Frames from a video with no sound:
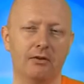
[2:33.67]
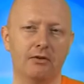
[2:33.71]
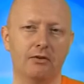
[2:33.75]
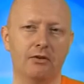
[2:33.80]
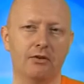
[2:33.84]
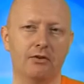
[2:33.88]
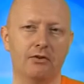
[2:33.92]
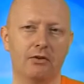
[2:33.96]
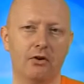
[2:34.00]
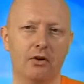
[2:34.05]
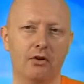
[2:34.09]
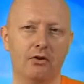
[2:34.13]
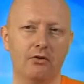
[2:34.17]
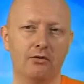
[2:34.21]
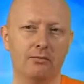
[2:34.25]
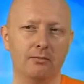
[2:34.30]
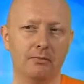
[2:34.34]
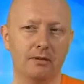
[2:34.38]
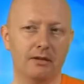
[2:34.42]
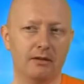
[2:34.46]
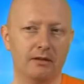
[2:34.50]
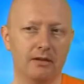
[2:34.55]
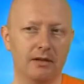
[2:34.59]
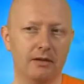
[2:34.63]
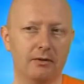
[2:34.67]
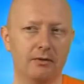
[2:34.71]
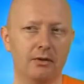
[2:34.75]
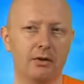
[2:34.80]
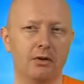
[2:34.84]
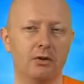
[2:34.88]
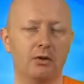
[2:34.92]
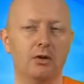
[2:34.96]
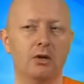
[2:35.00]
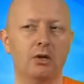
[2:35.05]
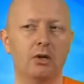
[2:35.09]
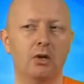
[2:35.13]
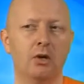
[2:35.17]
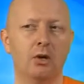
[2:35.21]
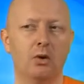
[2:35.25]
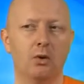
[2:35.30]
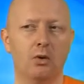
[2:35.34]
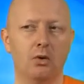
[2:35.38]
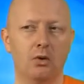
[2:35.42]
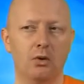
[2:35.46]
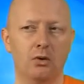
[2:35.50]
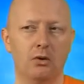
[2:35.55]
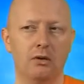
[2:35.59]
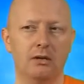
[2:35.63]
to solve material
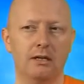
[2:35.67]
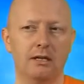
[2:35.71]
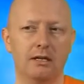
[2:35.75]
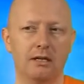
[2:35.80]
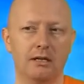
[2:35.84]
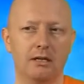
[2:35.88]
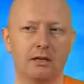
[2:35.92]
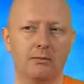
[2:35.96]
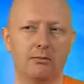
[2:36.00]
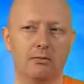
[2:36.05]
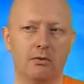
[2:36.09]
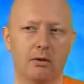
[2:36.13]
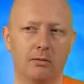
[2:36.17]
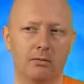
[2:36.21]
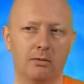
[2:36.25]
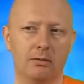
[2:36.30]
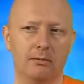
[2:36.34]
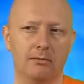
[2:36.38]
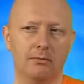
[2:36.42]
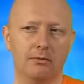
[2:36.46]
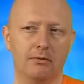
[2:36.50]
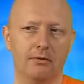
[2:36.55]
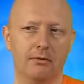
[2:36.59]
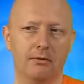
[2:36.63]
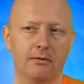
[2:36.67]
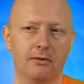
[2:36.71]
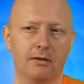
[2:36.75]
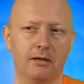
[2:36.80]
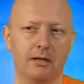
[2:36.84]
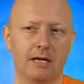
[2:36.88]
or linear problems,